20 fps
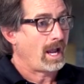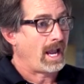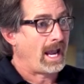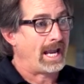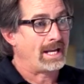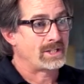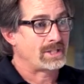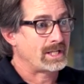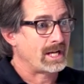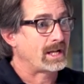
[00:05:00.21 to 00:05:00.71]

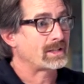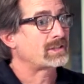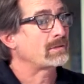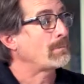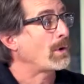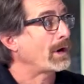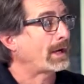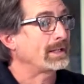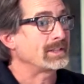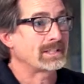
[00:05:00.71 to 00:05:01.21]
AGS,
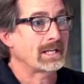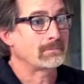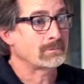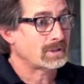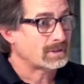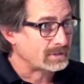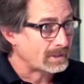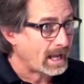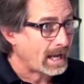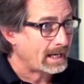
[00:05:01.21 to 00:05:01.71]
American Gem
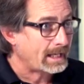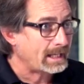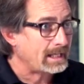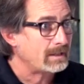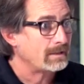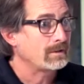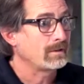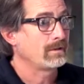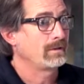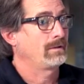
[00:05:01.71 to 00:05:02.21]
Society,
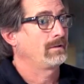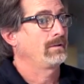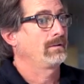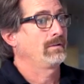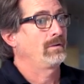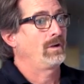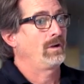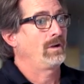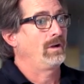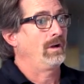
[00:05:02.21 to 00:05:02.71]

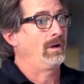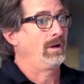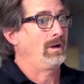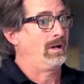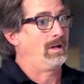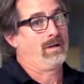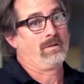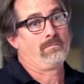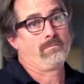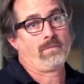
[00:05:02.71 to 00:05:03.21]

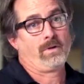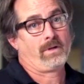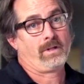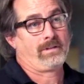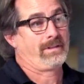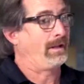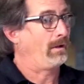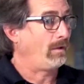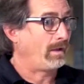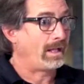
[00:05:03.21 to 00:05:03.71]

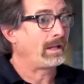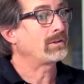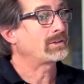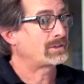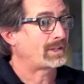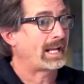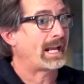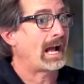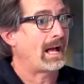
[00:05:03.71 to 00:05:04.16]
it'll say